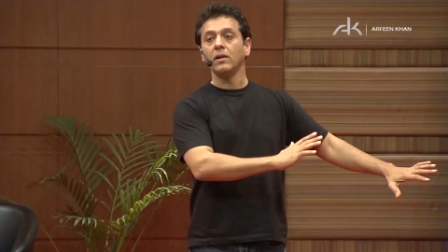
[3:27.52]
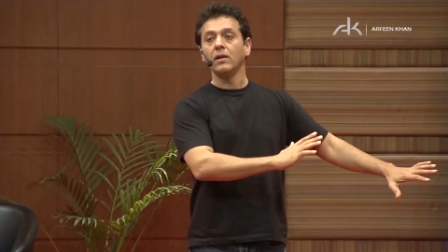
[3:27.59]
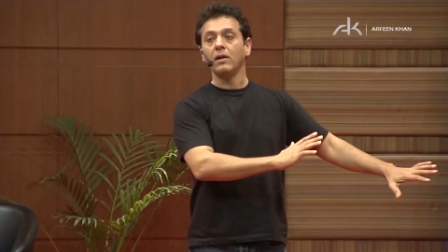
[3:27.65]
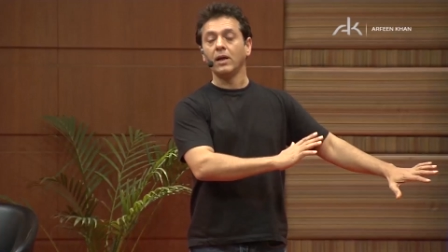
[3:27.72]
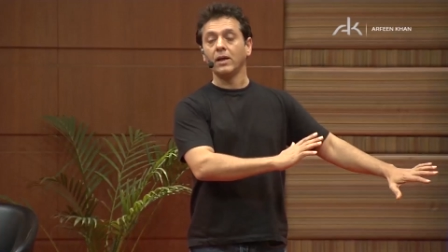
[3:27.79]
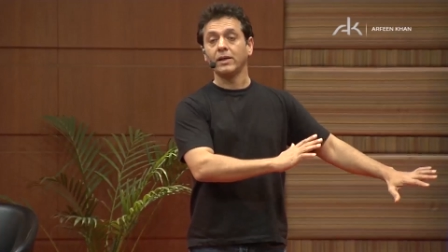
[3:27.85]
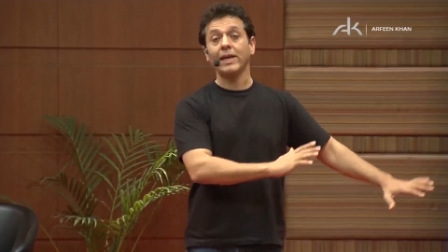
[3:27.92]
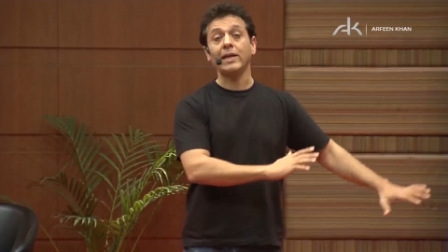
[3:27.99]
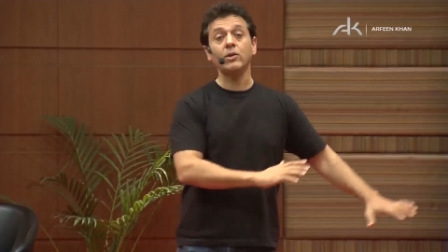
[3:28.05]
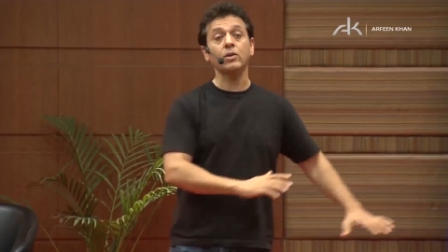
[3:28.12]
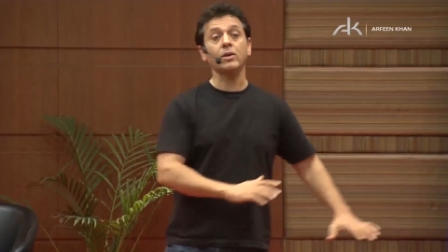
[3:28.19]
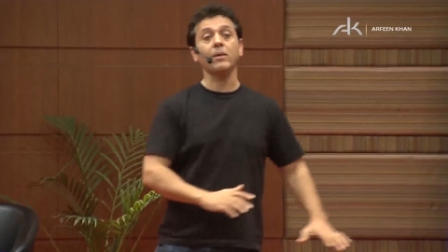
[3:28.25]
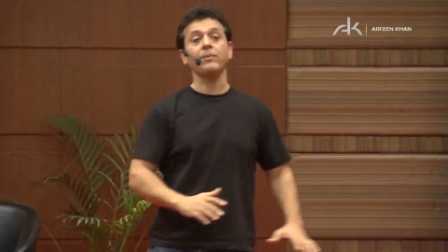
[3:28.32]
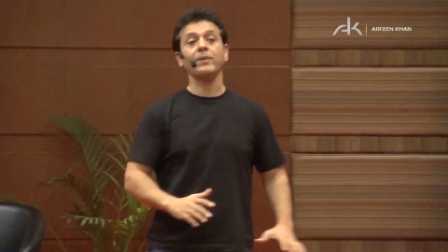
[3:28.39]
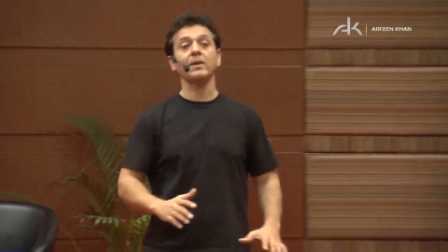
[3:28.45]
Can I do
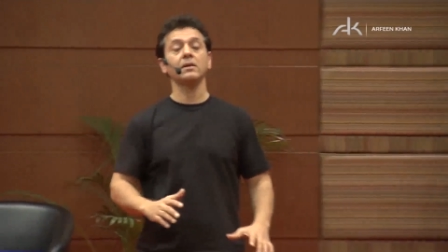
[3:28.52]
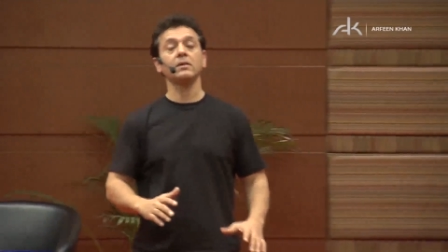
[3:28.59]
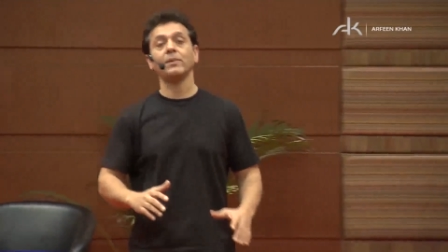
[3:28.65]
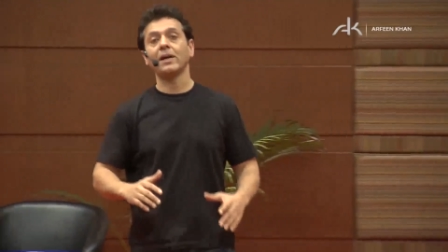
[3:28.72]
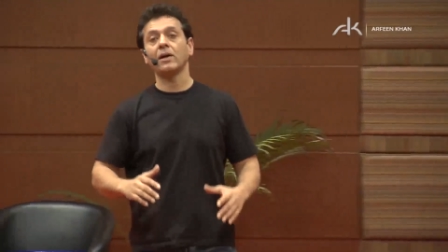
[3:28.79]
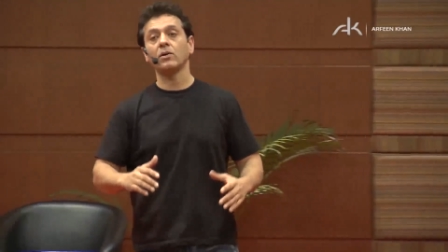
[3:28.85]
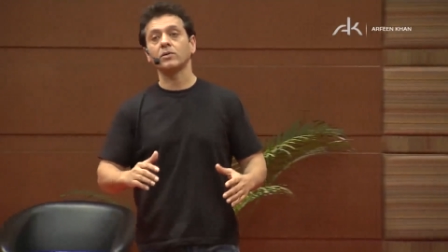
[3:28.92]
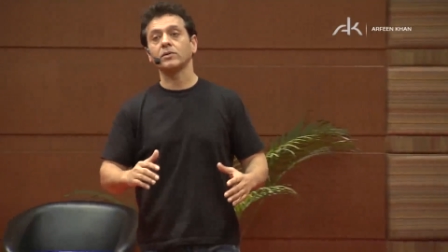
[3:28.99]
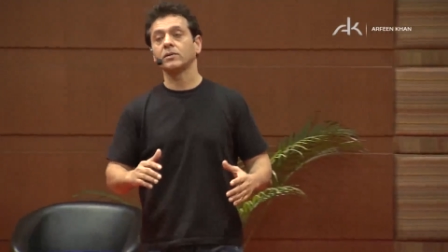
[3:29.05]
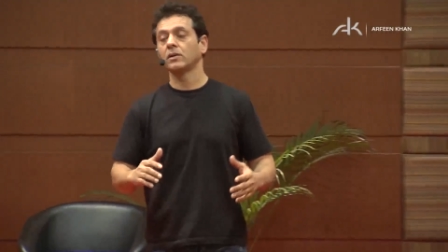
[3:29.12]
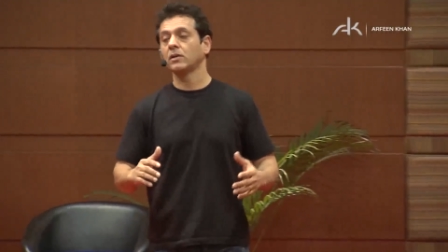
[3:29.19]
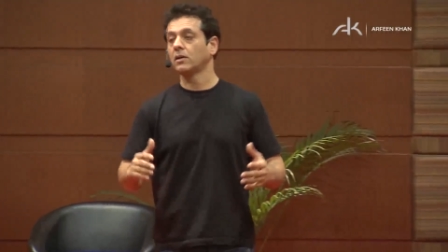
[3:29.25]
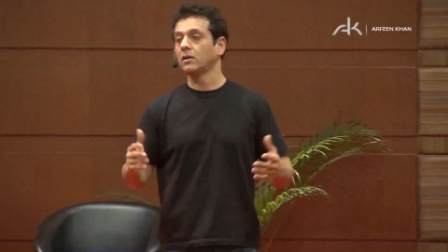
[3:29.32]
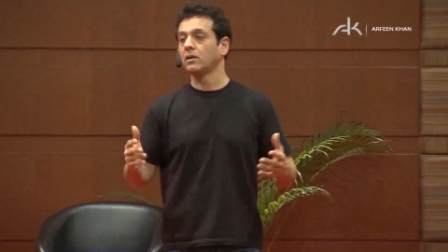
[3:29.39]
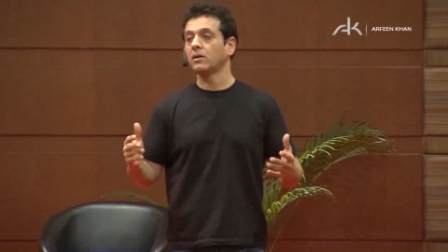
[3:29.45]
something about,
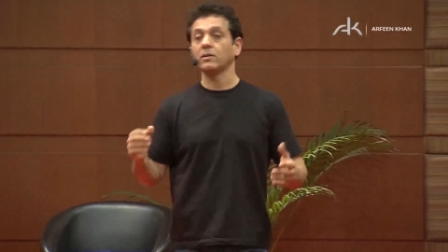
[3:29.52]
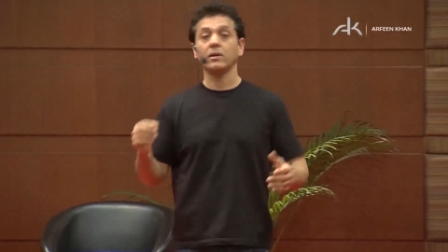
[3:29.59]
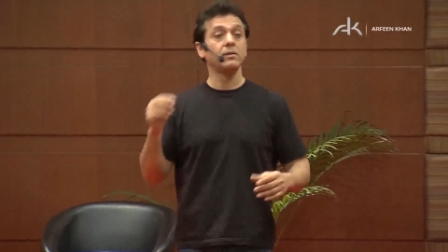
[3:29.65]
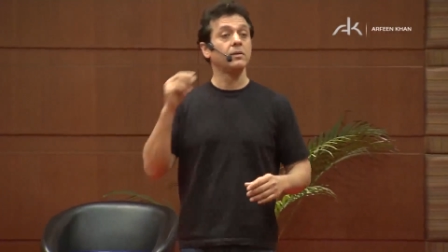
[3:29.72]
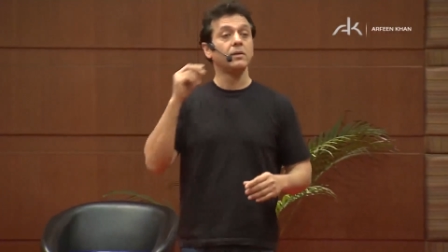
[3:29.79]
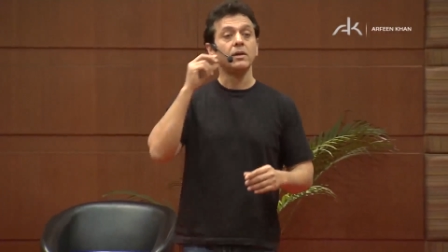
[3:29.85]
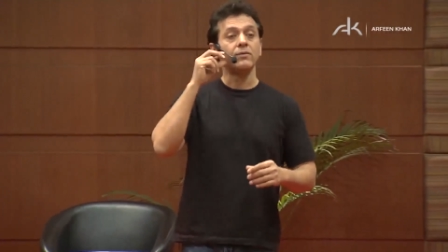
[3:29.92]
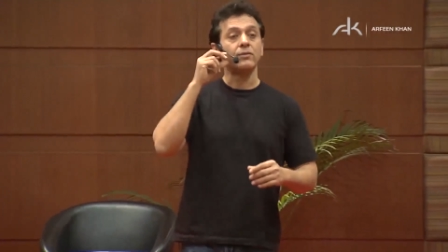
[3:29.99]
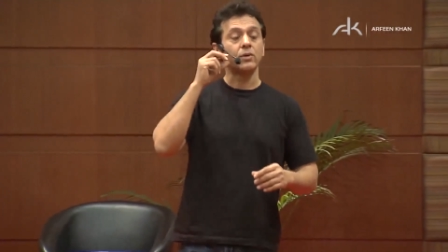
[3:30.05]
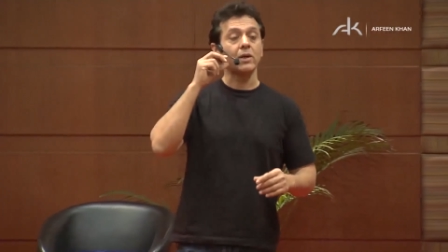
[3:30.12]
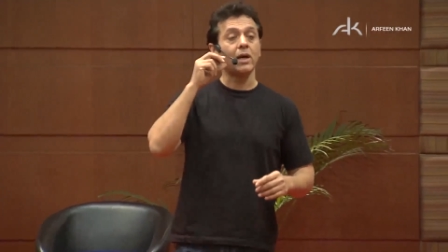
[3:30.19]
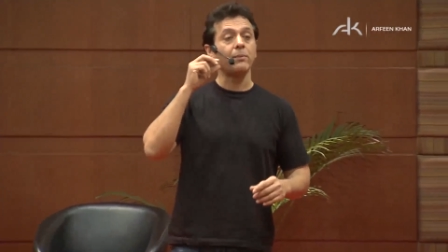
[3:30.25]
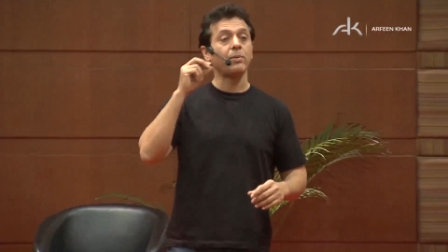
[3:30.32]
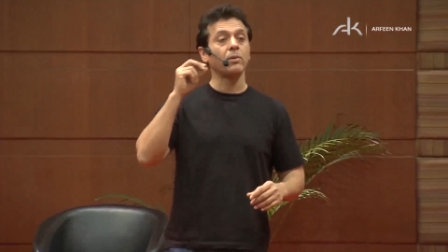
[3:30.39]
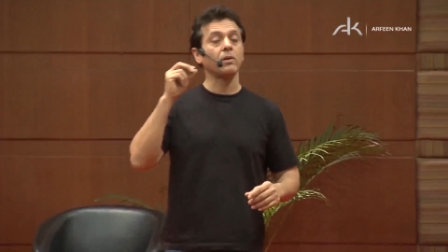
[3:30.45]
for
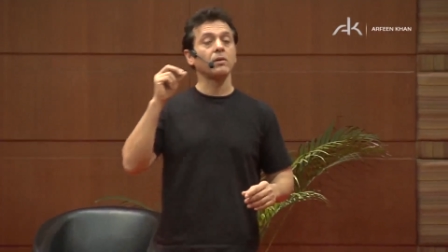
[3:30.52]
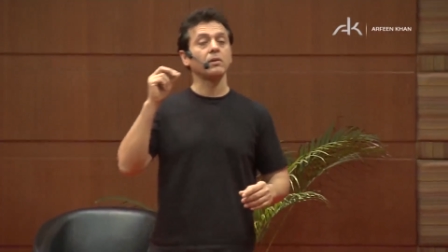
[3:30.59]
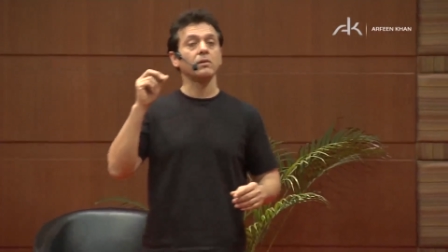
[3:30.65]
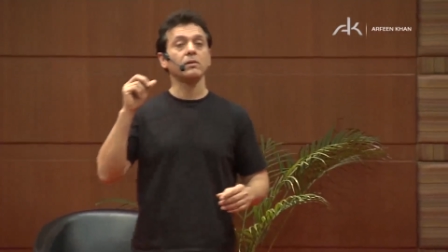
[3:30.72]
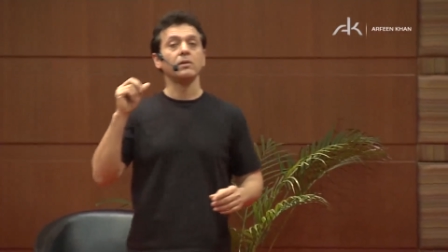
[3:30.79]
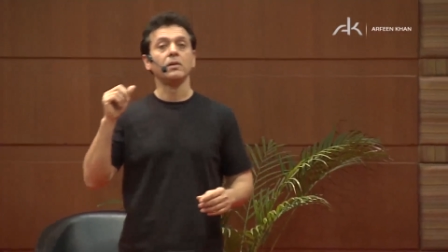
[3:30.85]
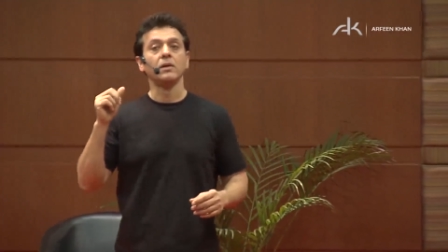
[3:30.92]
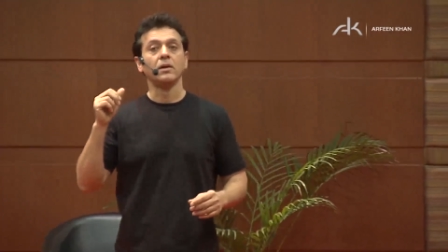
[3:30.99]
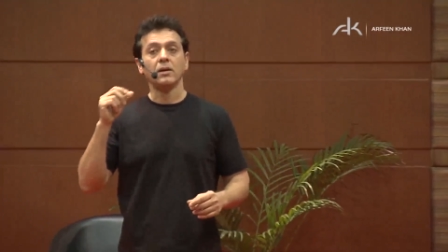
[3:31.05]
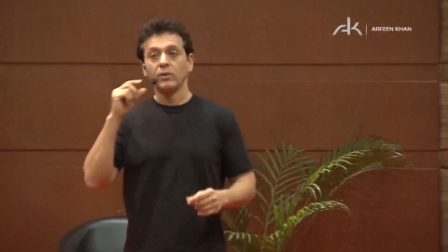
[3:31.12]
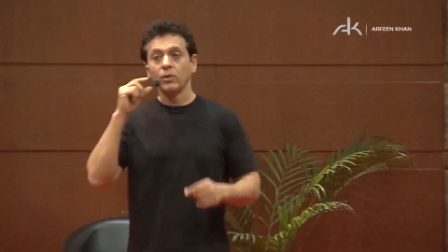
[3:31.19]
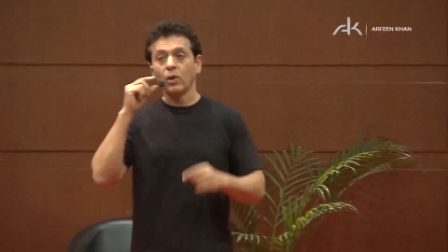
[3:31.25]
example, not